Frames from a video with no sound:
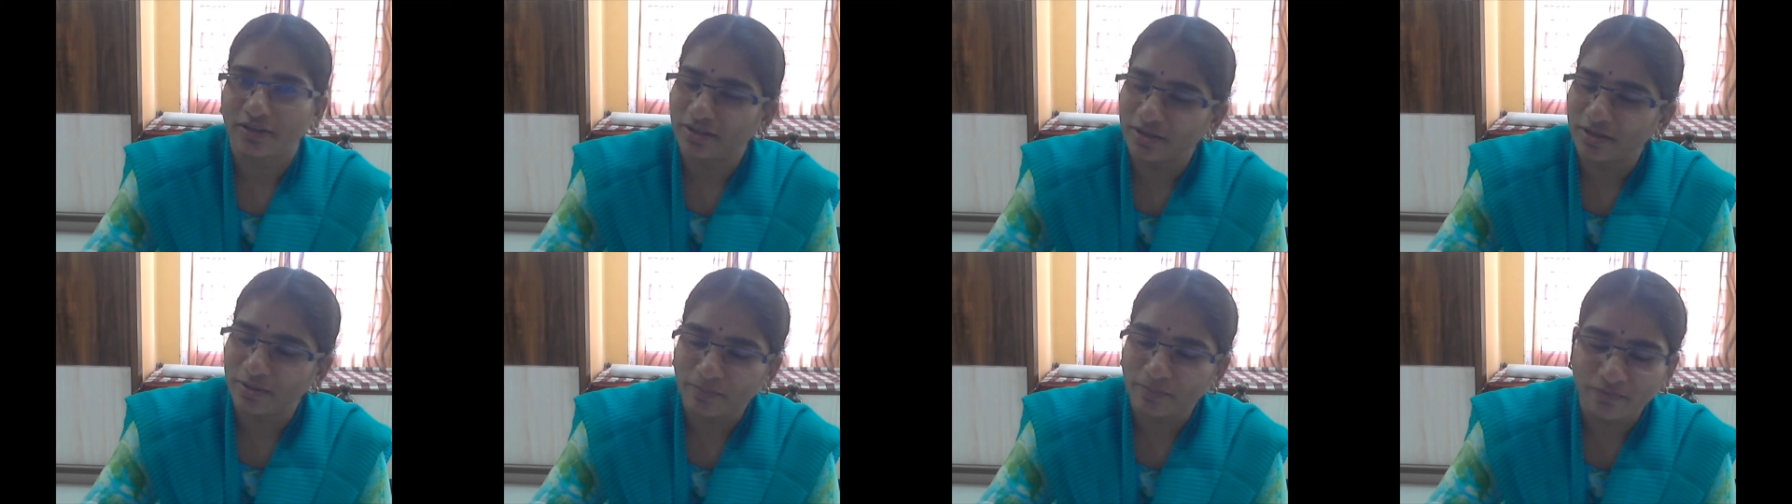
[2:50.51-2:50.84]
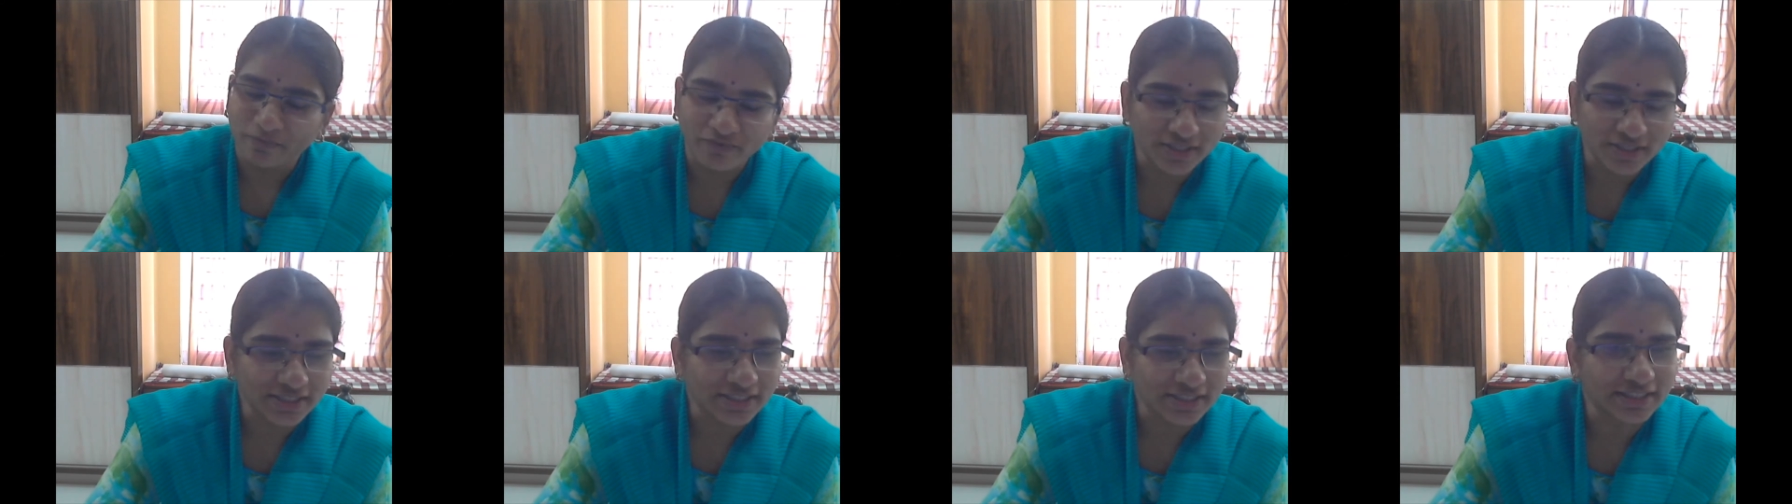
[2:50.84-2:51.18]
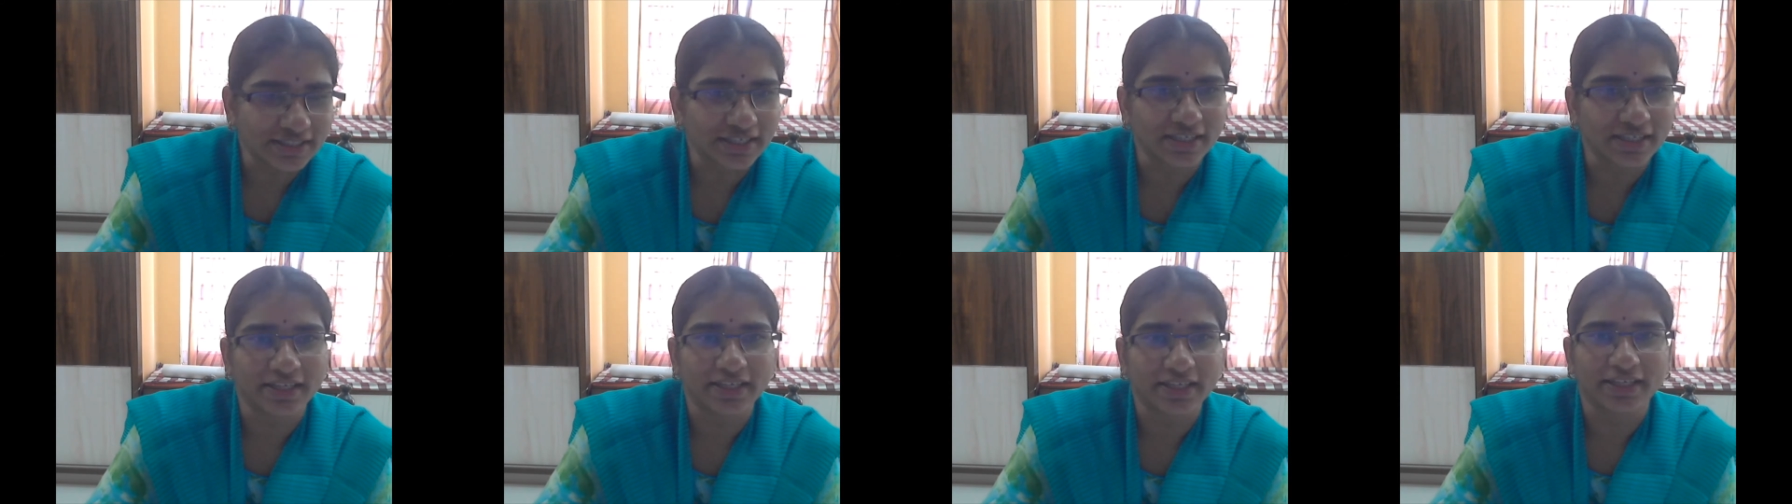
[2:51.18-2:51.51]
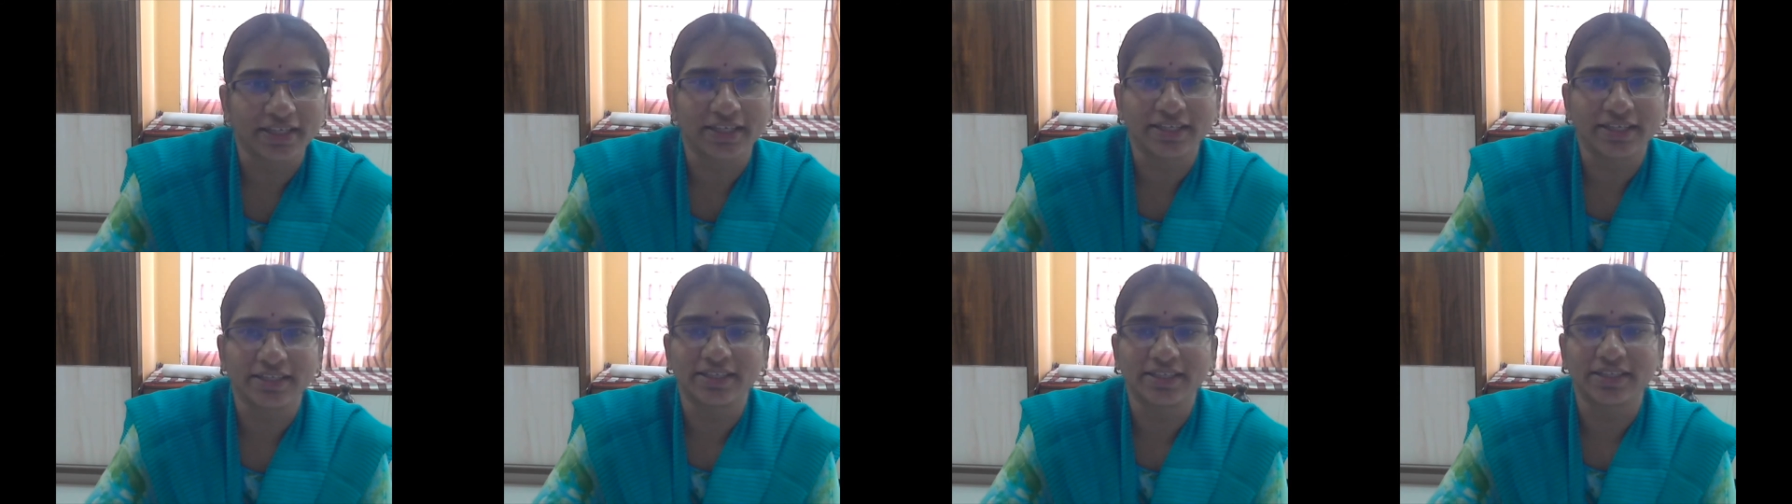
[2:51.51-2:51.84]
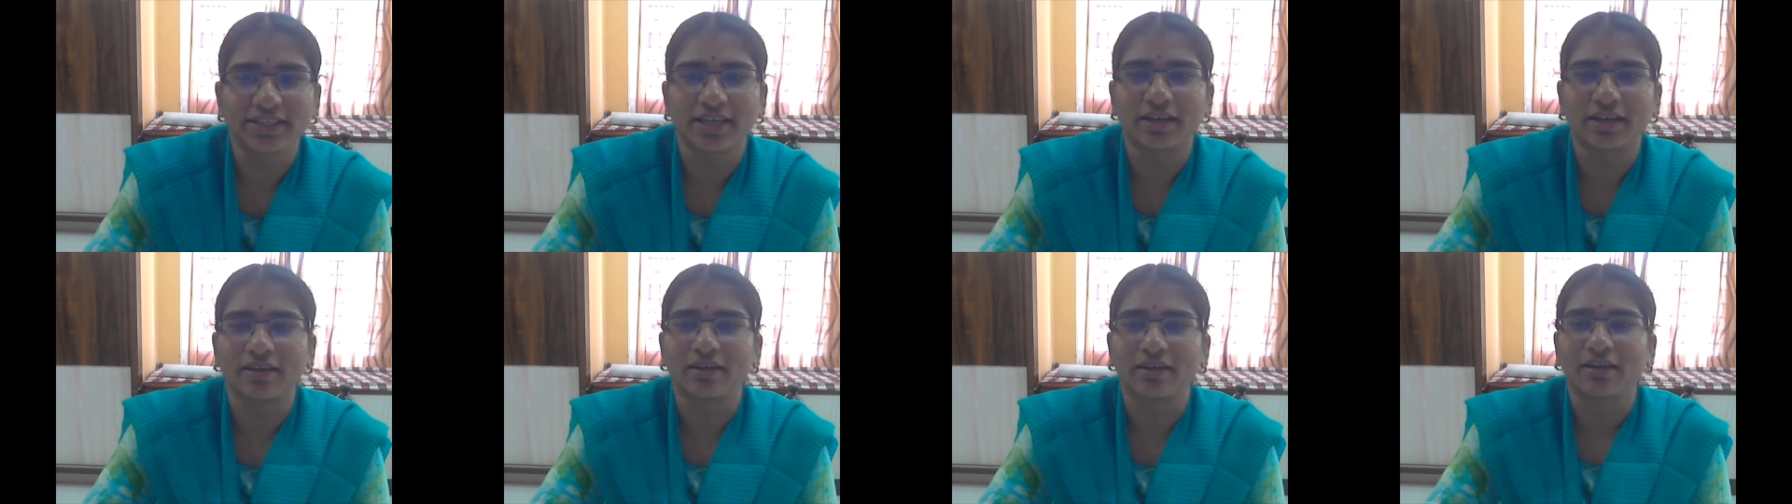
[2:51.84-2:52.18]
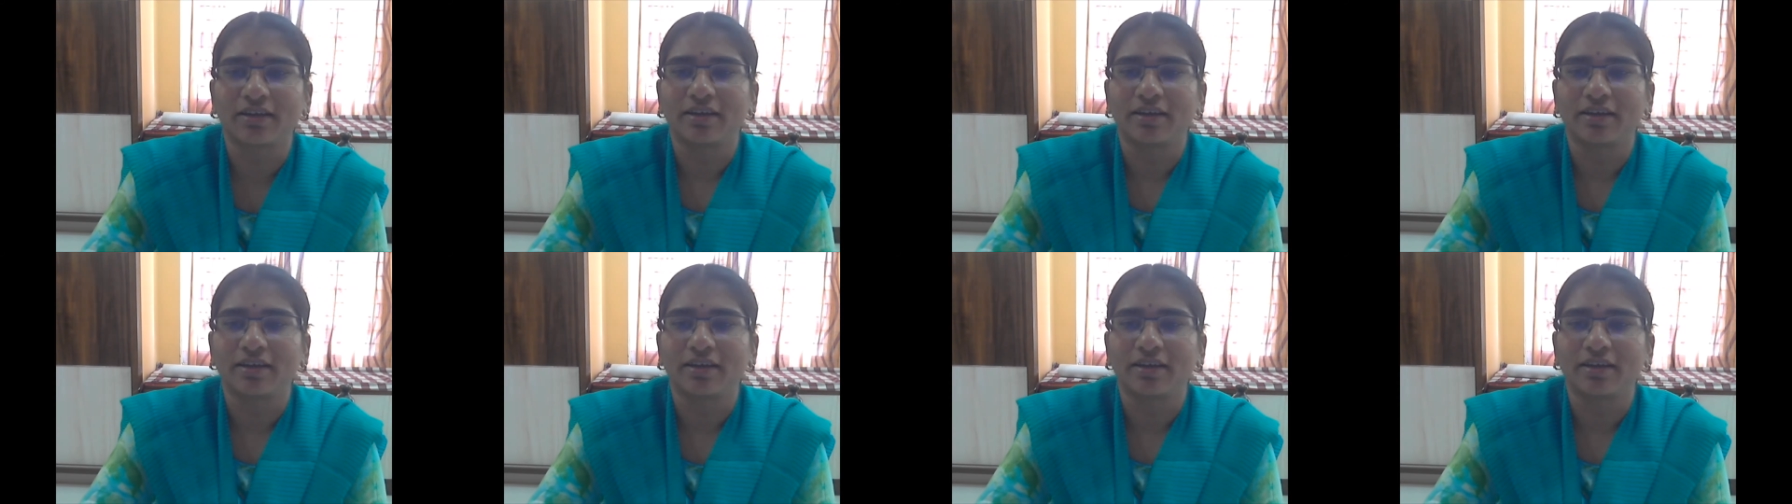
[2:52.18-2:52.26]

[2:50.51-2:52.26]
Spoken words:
obviously in India